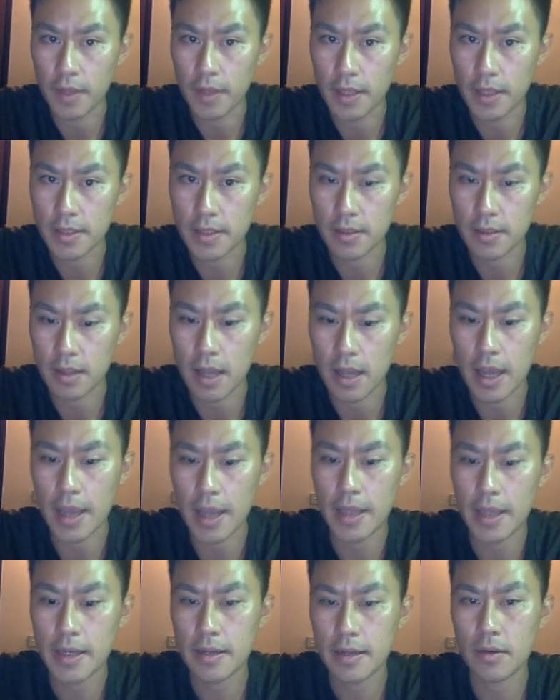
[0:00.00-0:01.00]
this
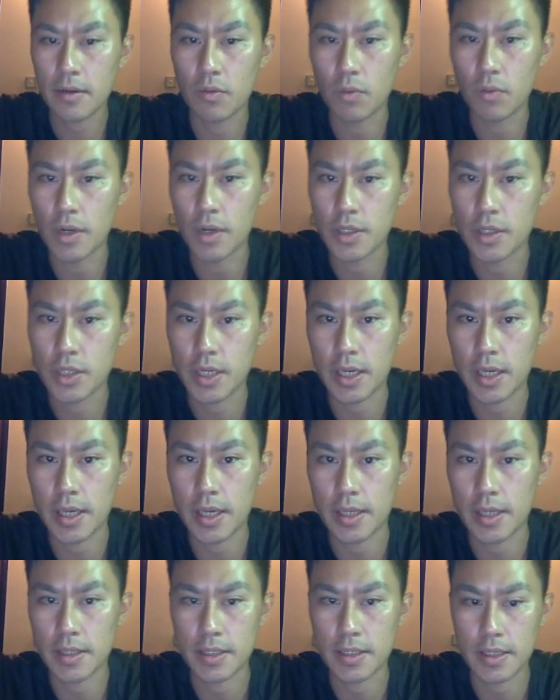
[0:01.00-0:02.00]
line, which
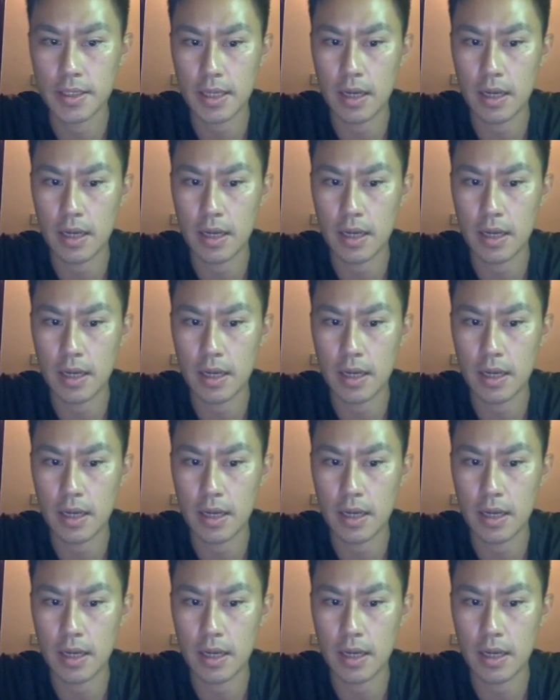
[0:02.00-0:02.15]
is